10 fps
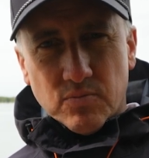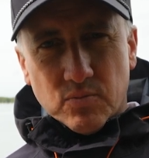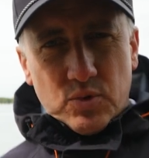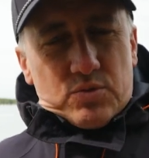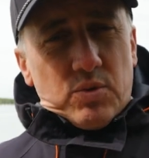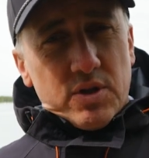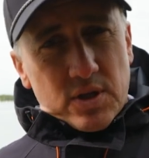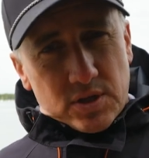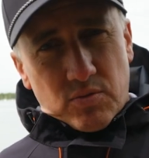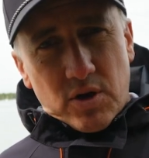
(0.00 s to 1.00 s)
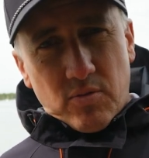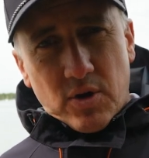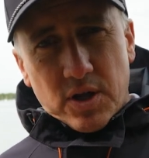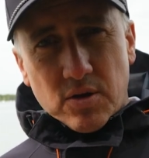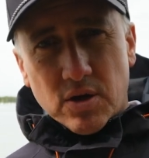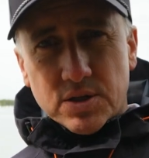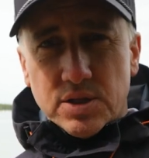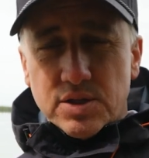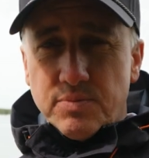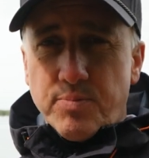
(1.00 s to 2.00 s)
which we think is really nice.
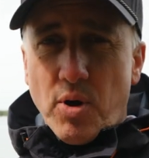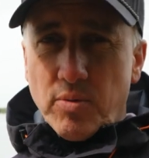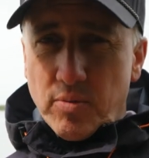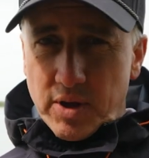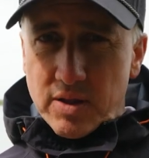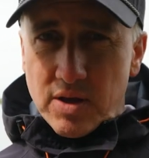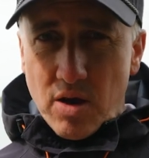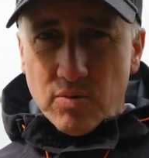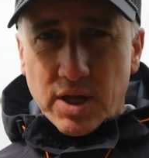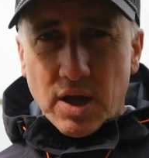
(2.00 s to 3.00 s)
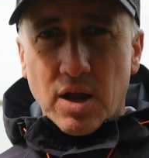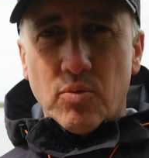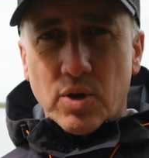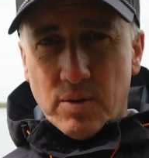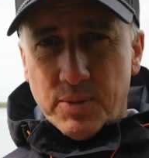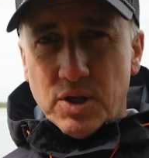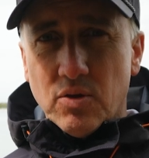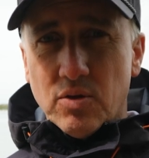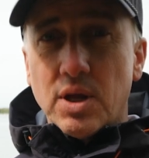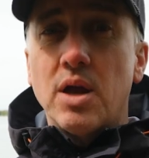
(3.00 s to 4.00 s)
This is probably the only colour we're going to be
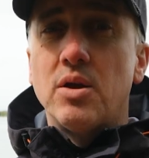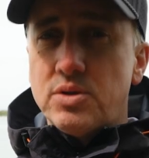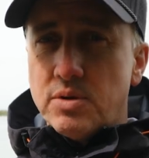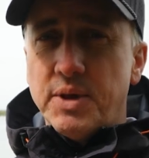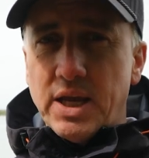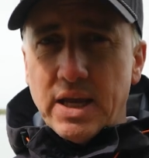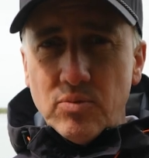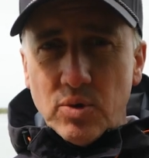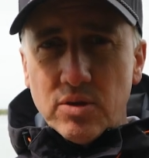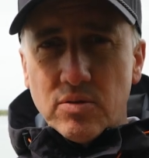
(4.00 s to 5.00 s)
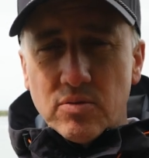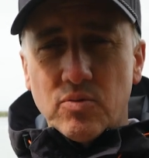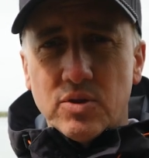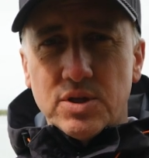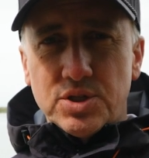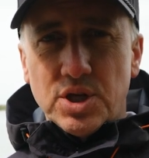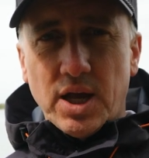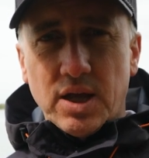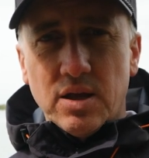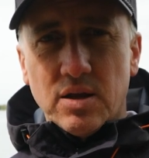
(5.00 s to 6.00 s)
doing to begin with this
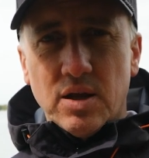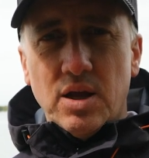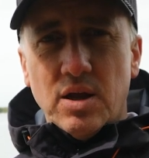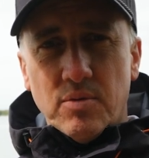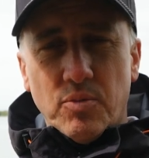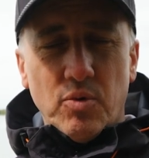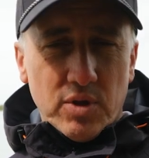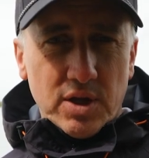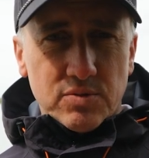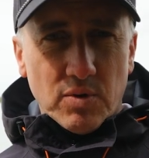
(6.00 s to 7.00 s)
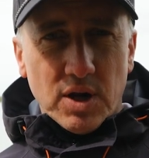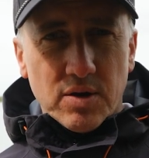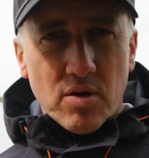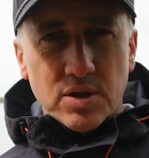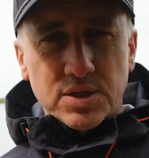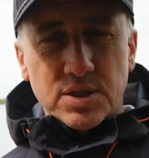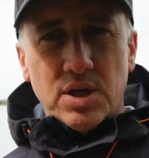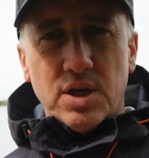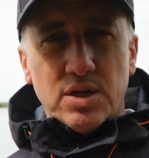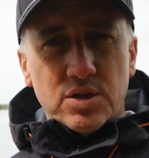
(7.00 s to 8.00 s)
jacket, but we think it's really nice.
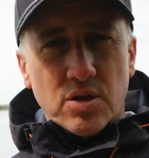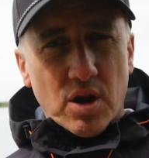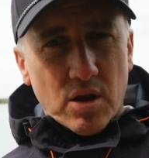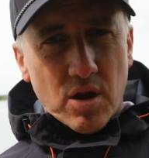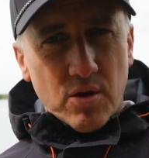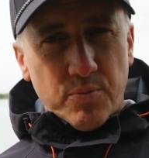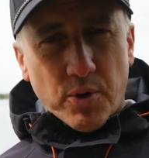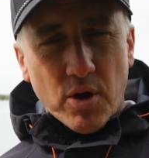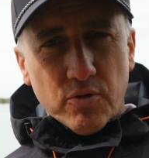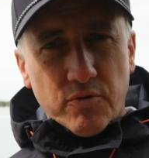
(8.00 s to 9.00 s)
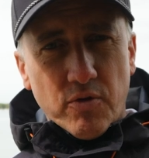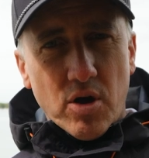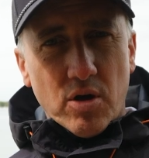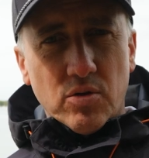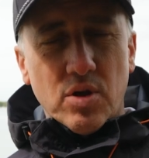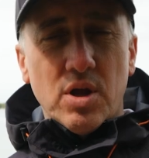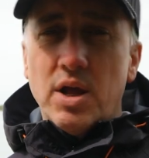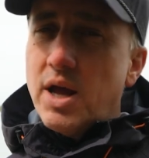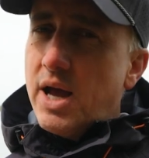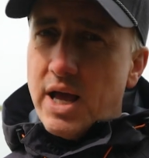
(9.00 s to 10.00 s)
It's kind of low profile,
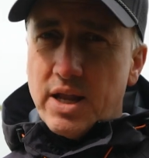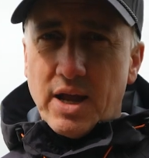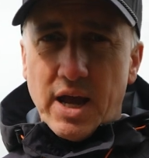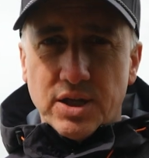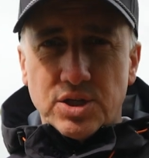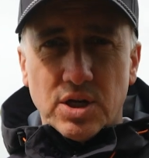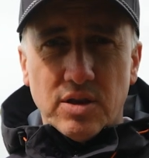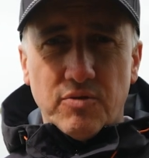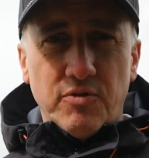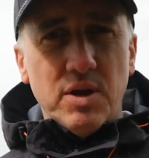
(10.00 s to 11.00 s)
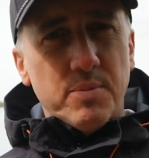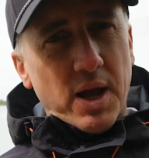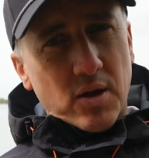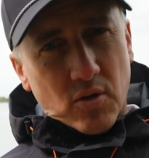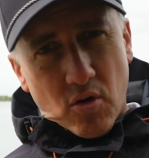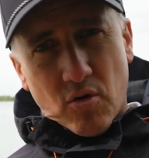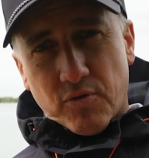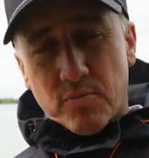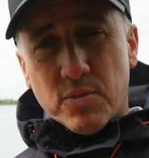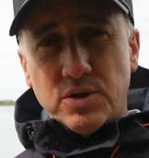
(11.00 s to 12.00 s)
and actually the feedback I got
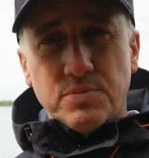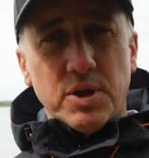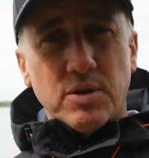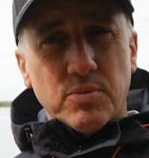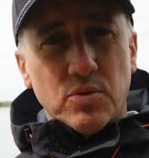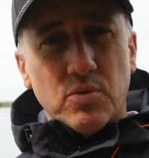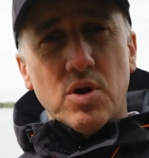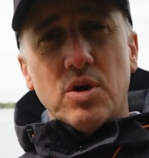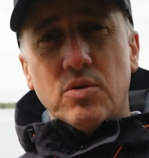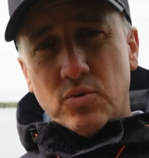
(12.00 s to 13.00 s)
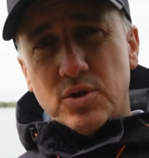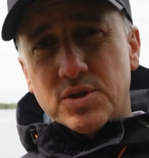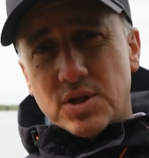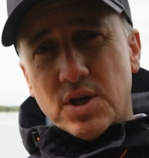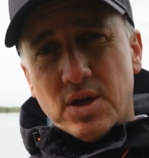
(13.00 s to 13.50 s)
from most people was